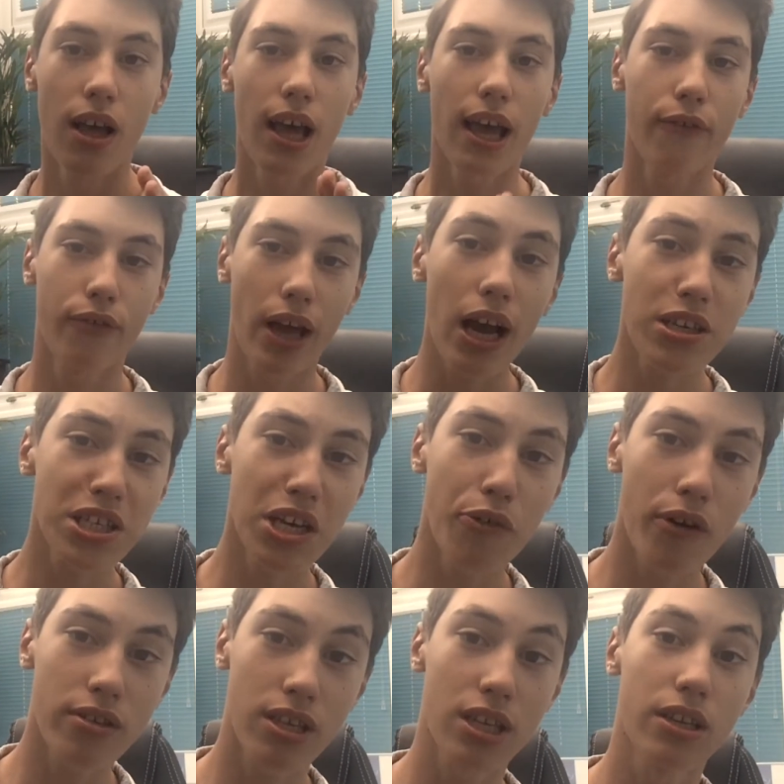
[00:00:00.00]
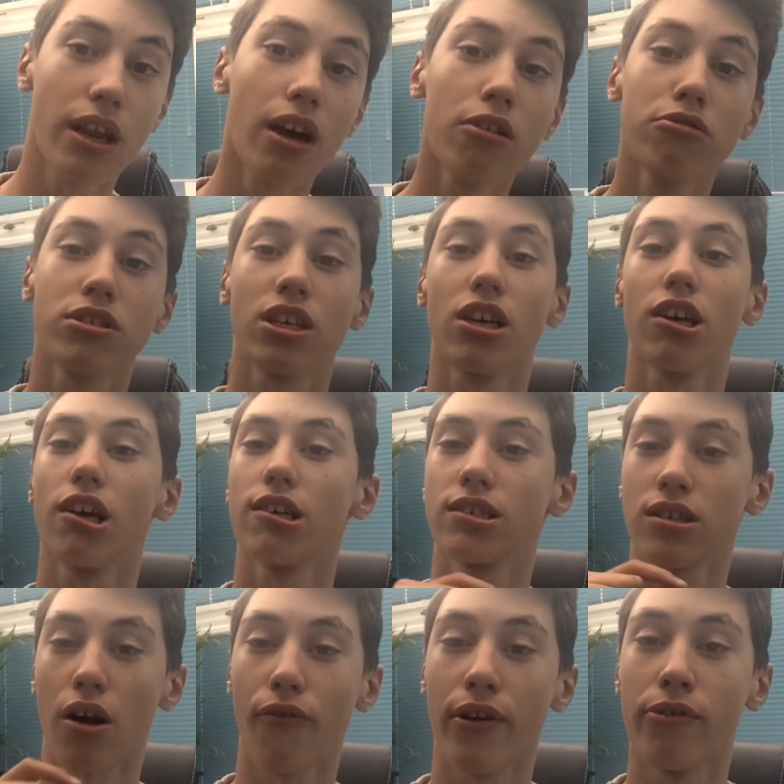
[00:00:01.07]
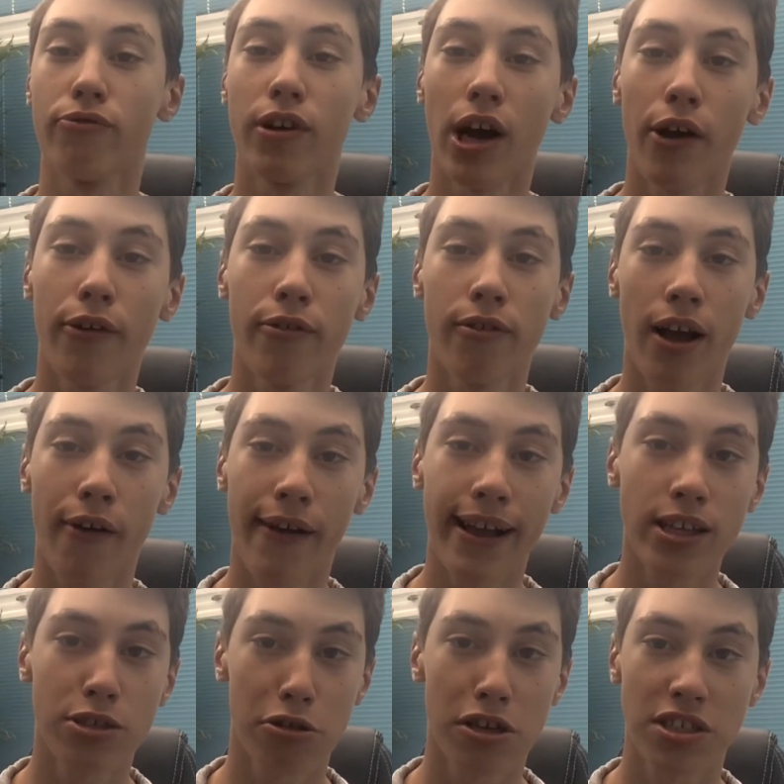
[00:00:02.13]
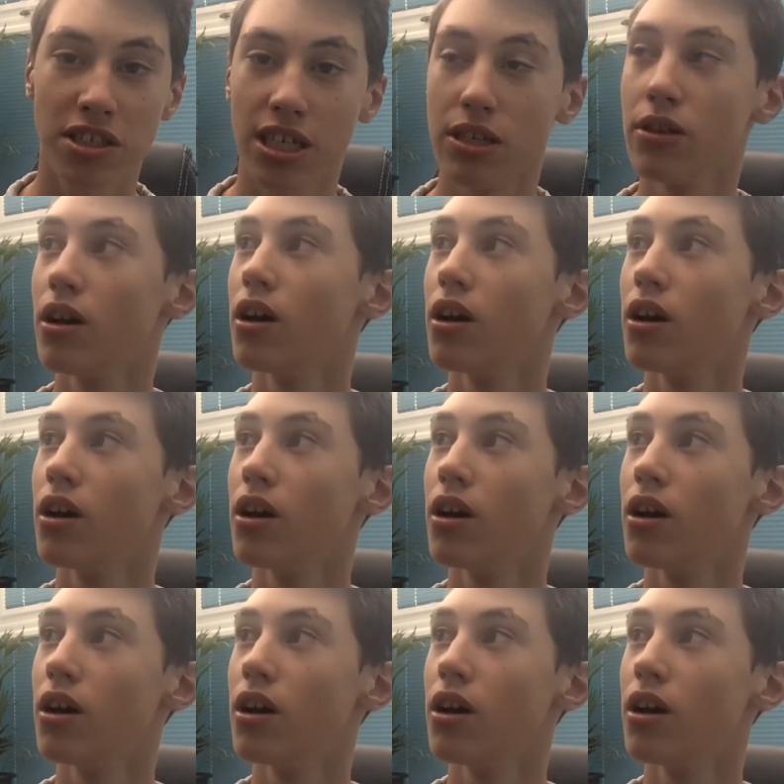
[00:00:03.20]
If you actually want to know something really interesting,